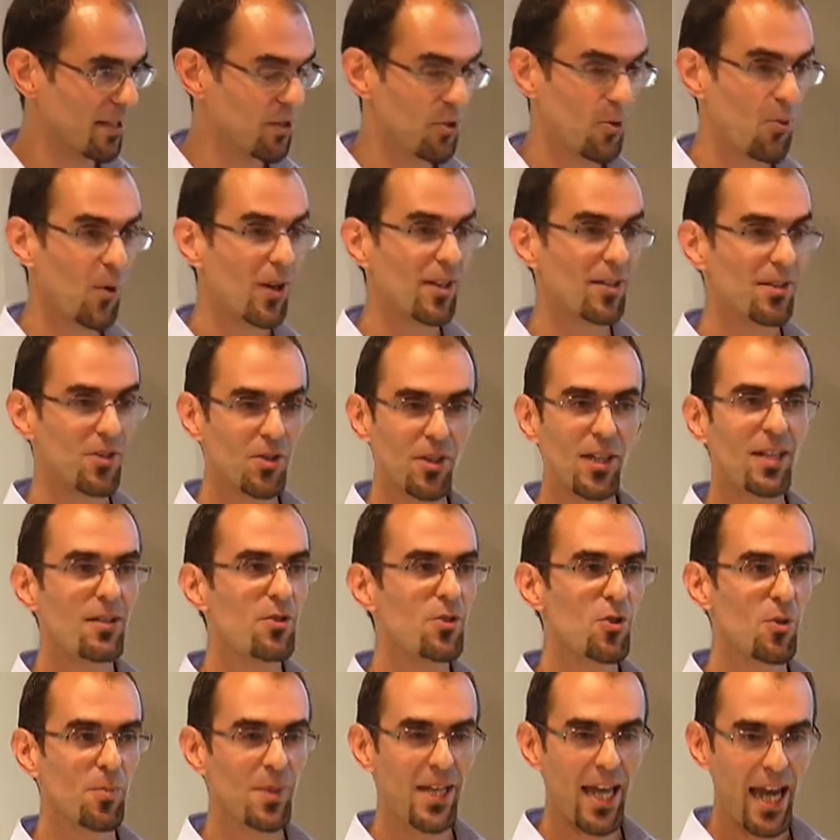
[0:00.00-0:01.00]
So what, can you
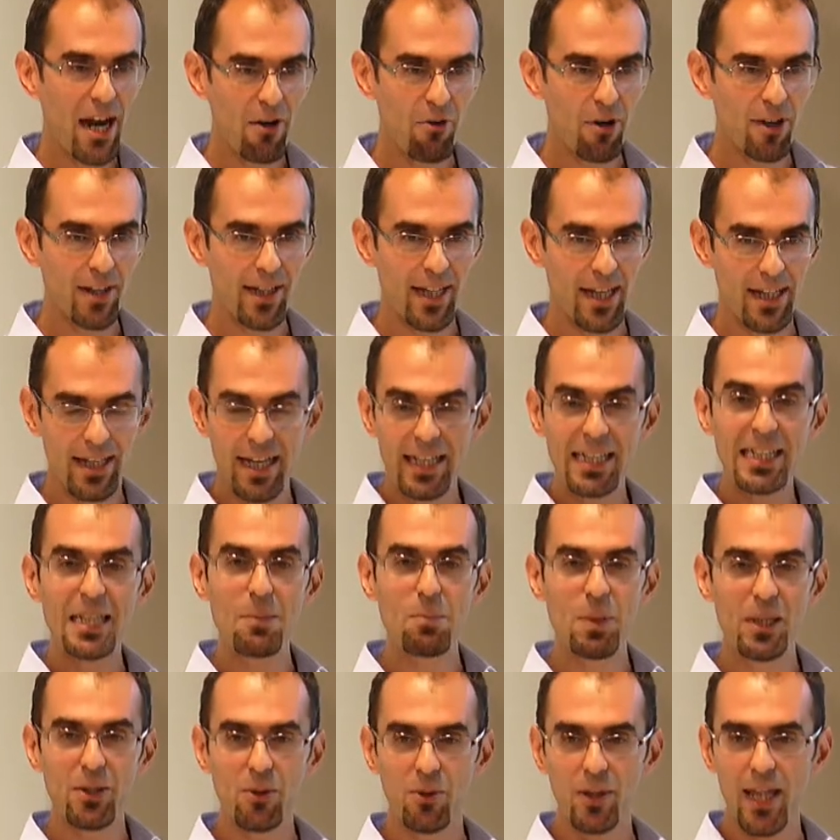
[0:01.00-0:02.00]
show me like
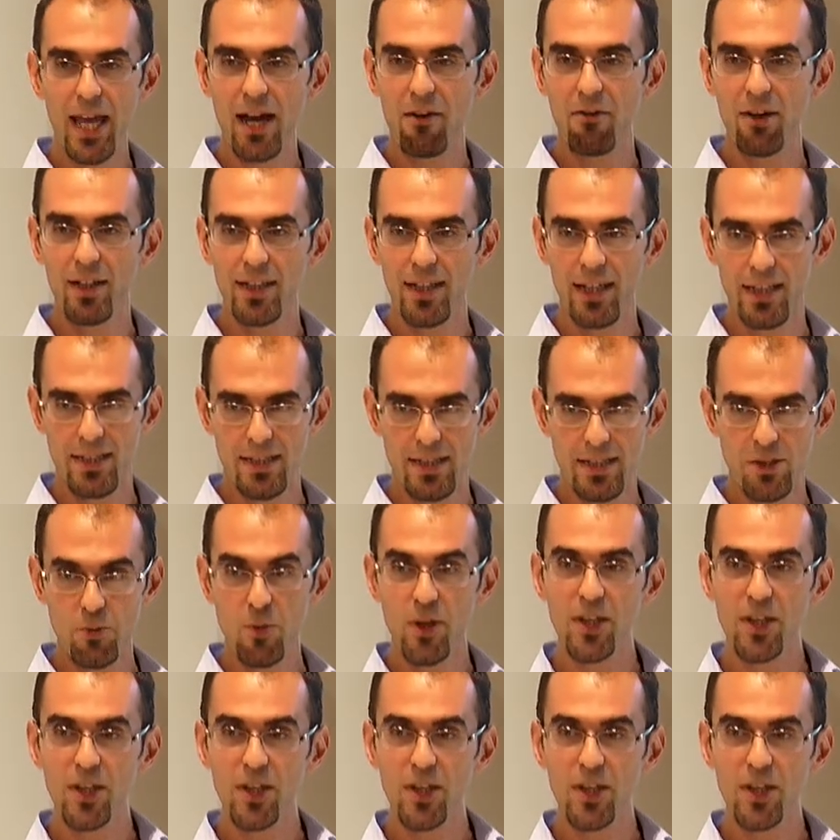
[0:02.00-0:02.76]
typical error cases?